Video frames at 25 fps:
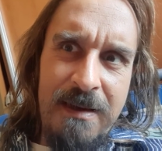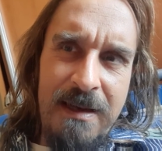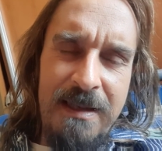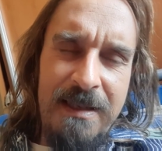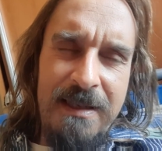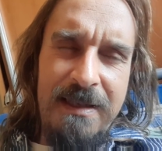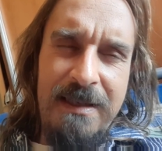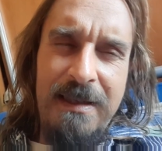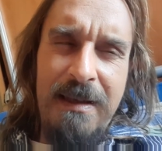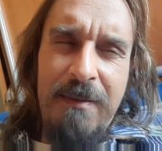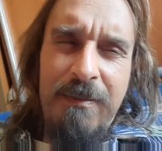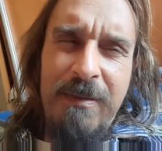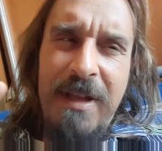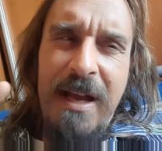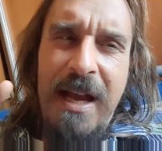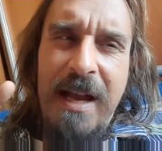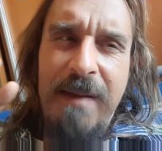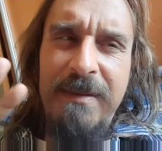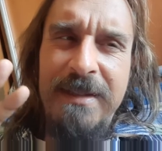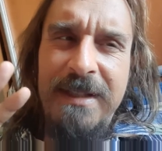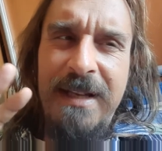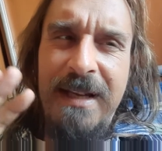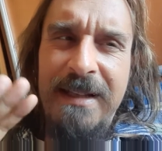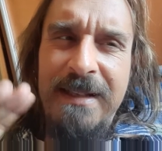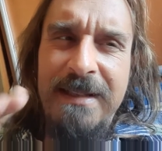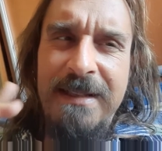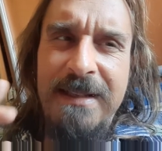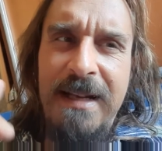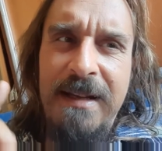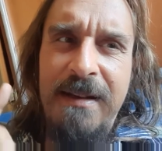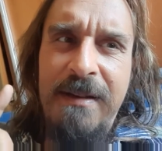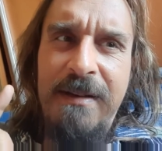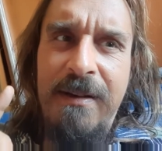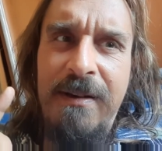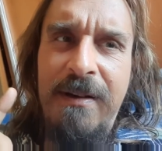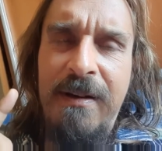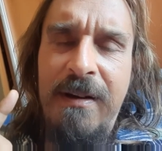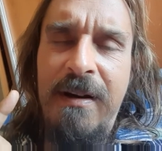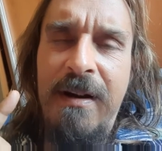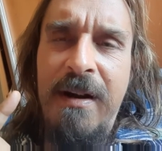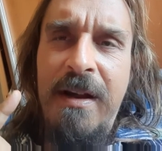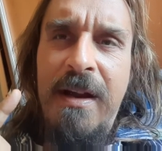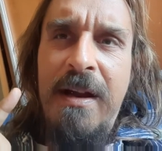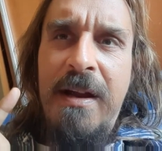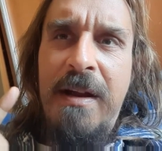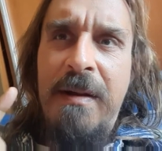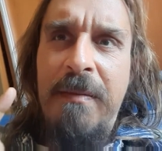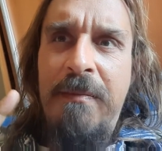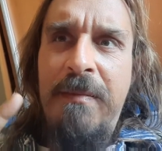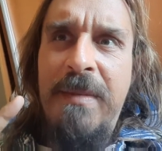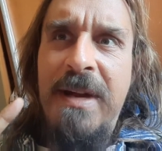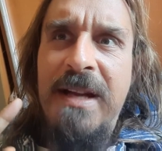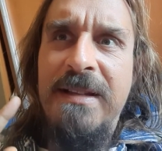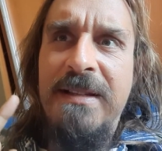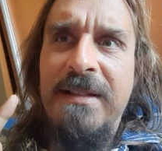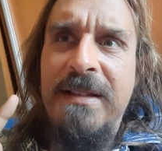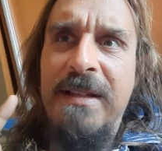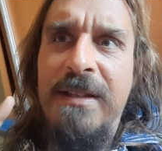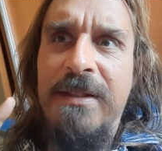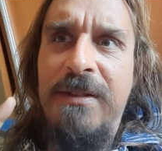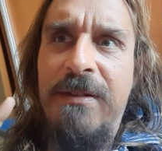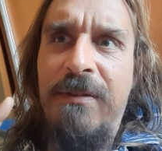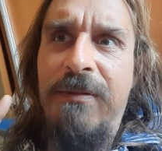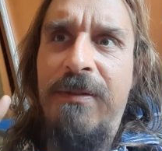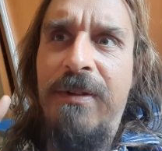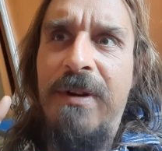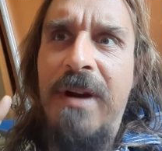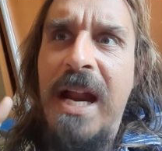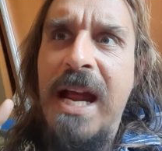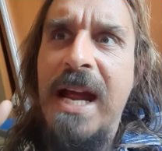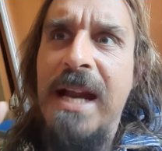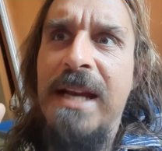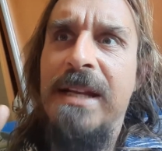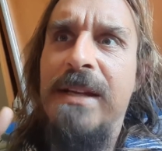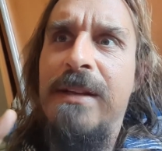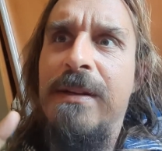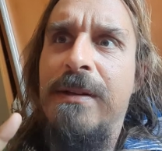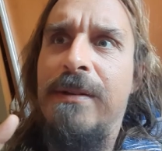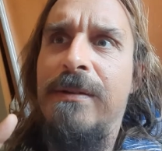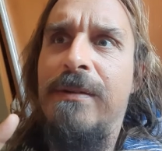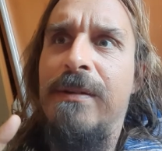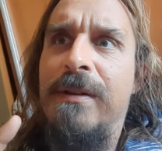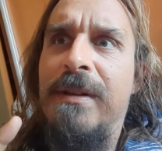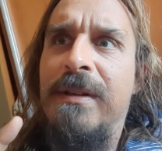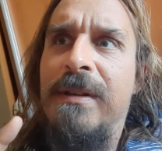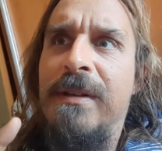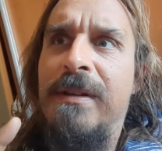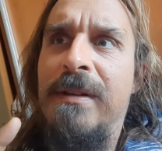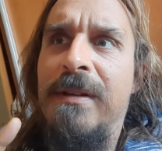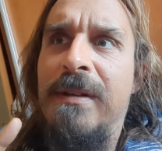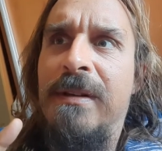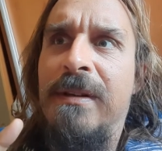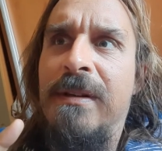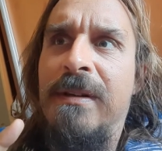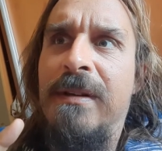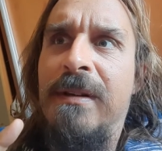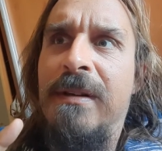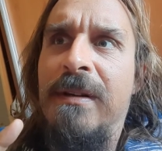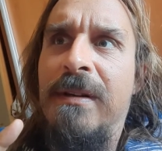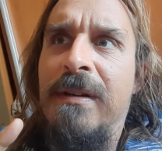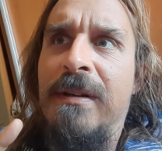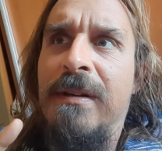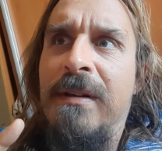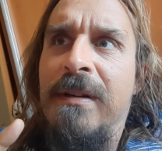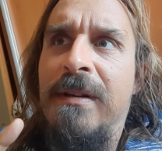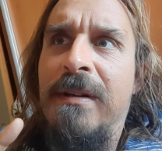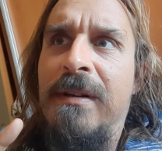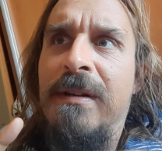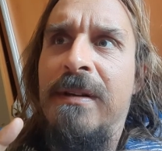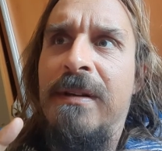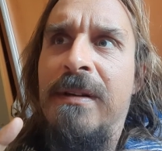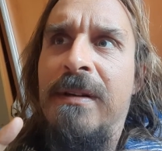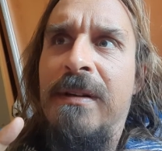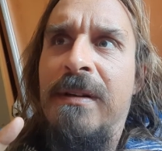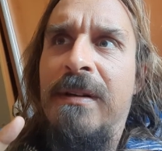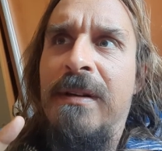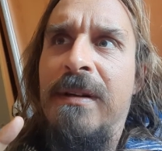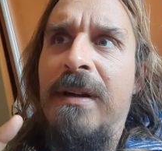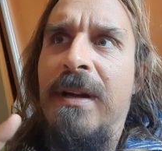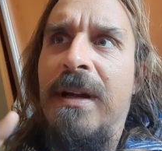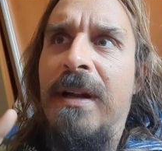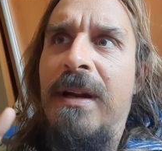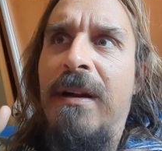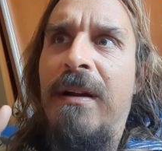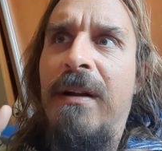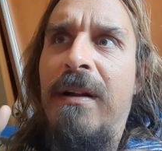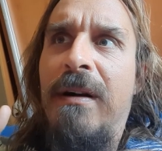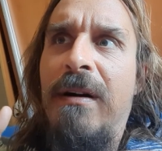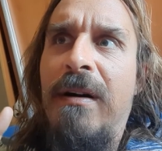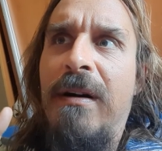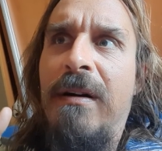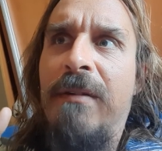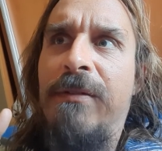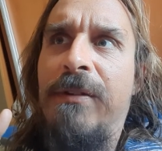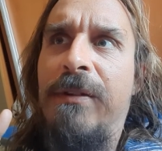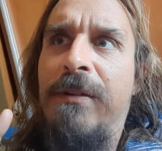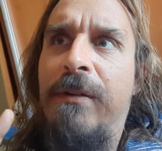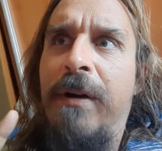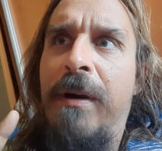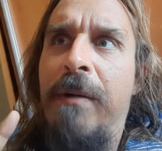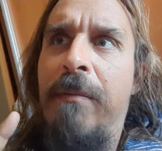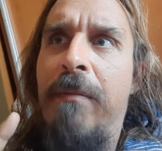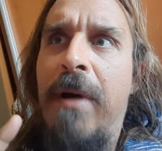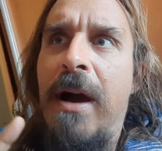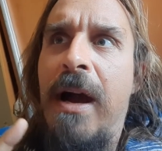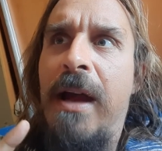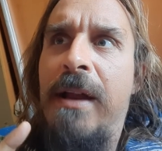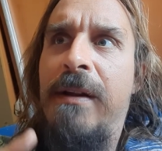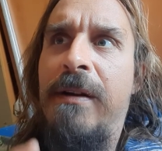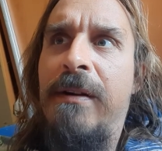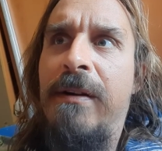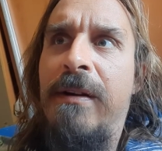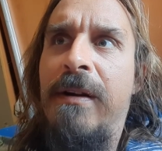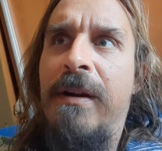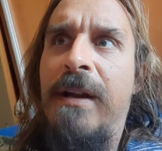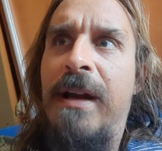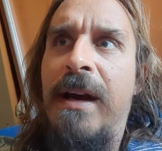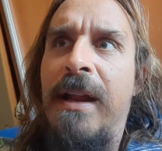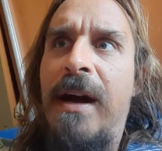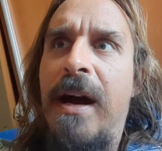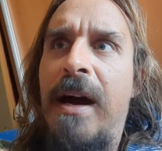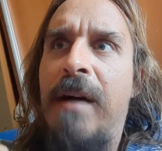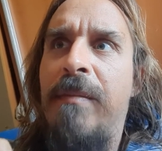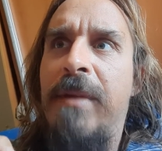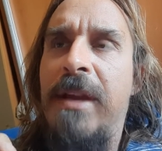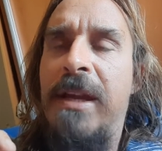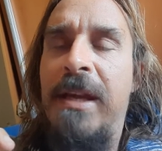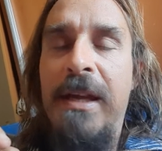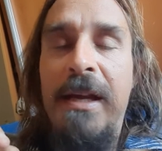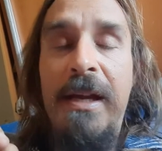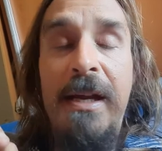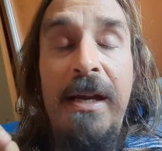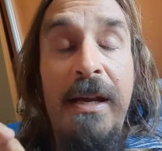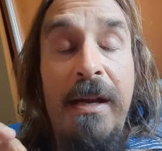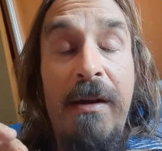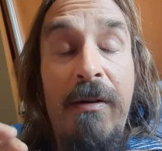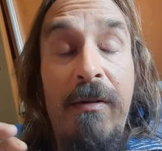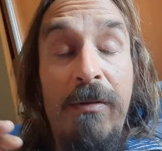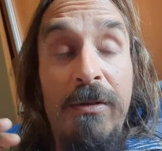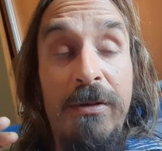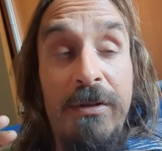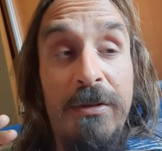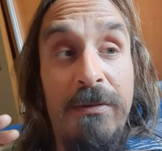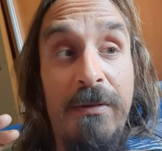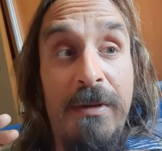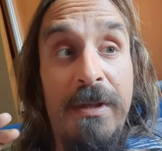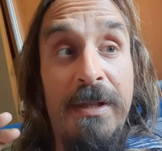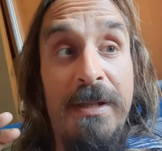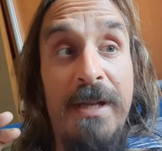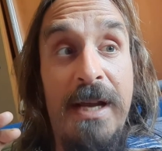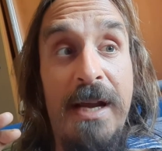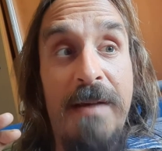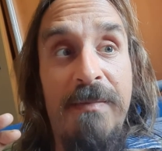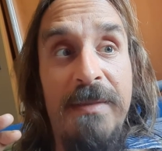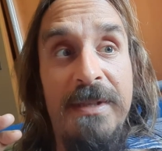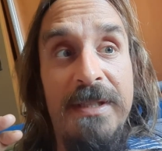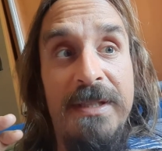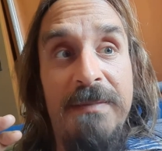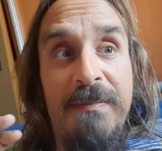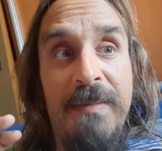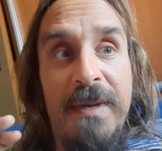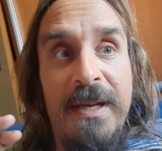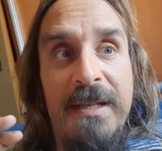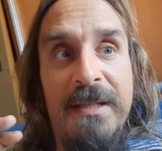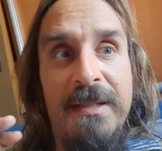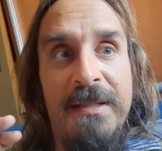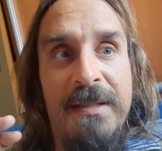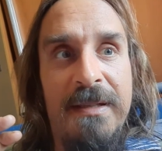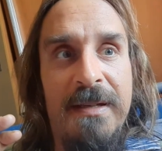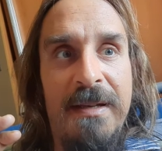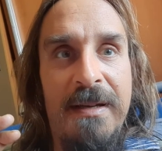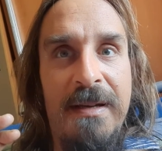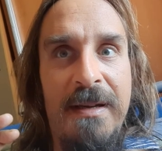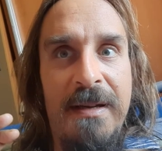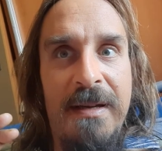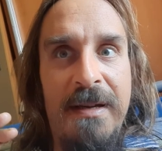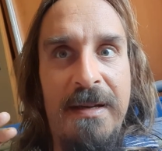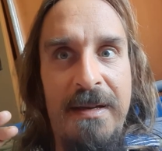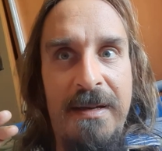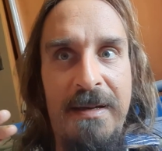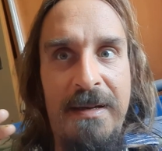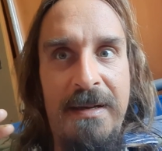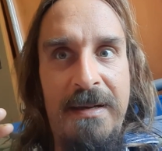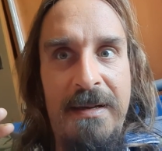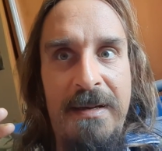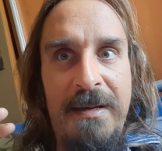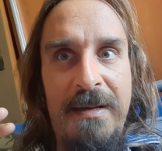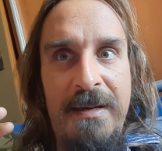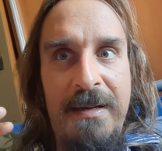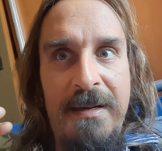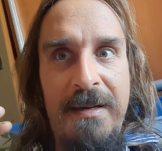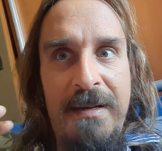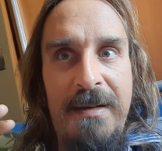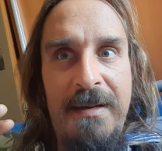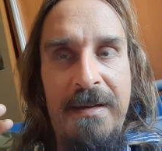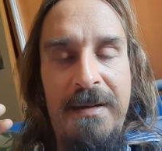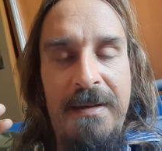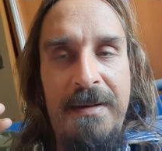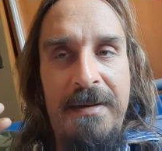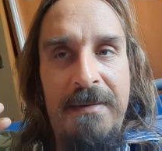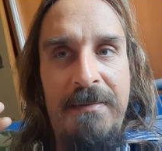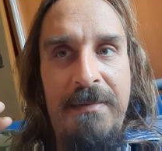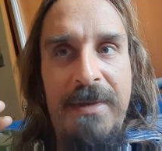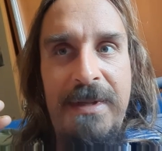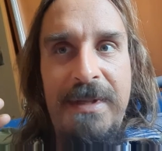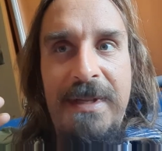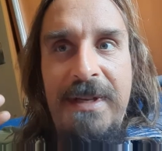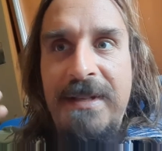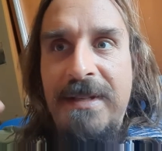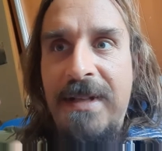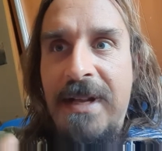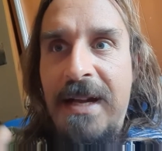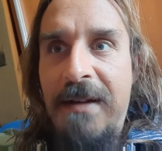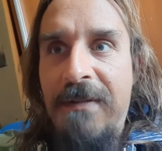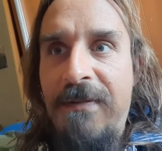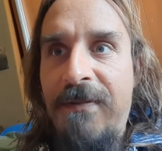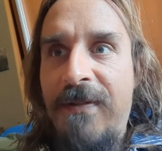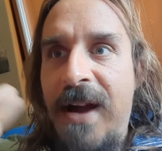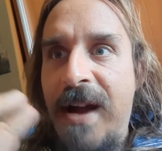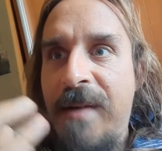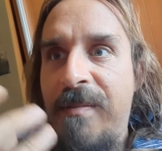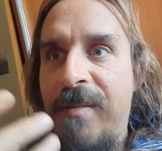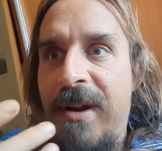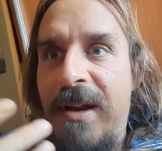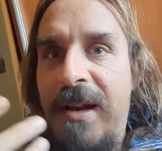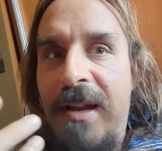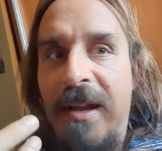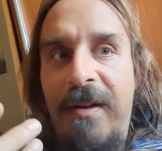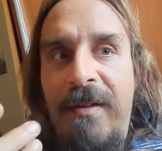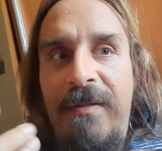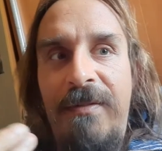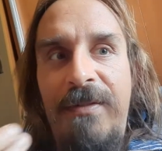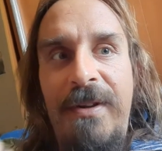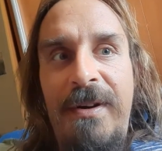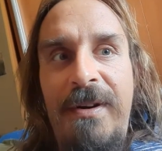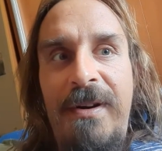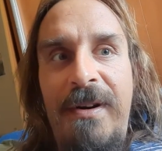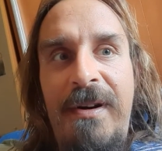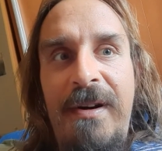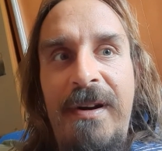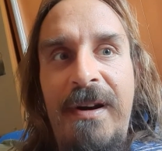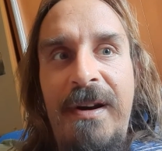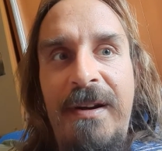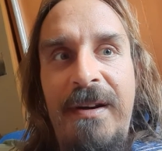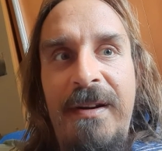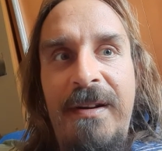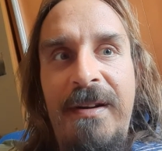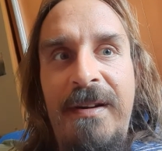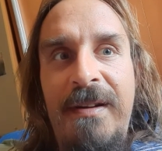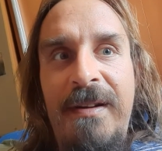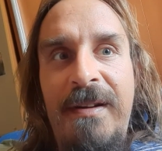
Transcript: Sometimes I send her message of gratitude and love to remind her that I'm here also in time and space. But it's like family of the heart.